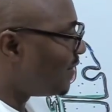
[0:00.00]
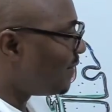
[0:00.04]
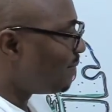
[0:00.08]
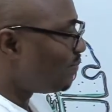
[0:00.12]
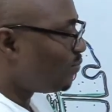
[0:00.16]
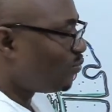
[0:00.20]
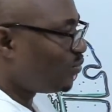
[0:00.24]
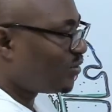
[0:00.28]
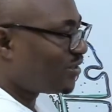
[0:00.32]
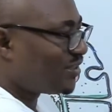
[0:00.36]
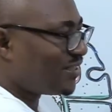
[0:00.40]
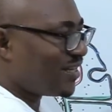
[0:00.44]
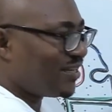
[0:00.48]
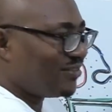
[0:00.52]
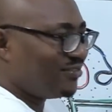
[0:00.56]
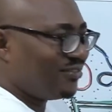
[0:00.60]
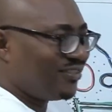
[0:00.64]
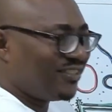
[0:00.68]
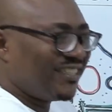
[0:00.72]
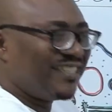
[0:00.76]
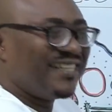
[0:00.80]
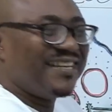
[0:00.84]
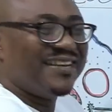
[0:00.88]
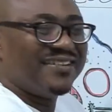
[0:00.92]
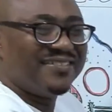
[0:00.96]
which now
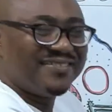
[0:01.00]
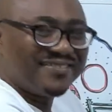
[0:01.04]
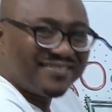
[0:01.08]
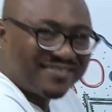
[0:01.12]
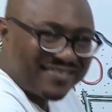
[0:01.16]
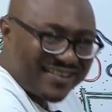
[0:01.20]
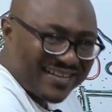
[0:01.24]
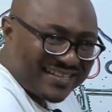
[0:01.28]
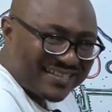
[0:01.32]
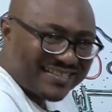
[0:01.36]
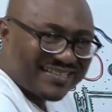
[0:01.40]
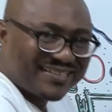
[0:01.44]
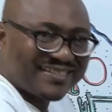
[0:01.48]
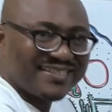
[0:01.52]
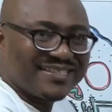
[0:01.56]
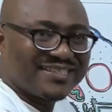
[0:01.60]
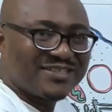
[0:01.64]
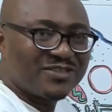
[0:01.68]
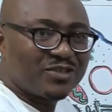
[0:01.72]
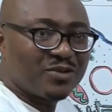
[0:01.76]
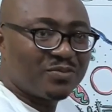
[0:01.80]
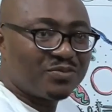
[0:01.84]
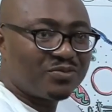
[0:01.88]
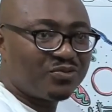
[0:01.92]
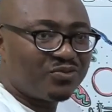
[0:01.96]
generates the
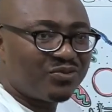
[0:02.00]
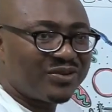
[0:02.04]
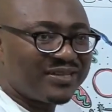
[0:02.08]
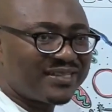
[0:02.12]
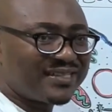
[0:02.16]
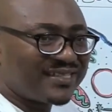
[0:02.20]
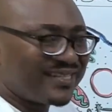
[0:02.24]
substrate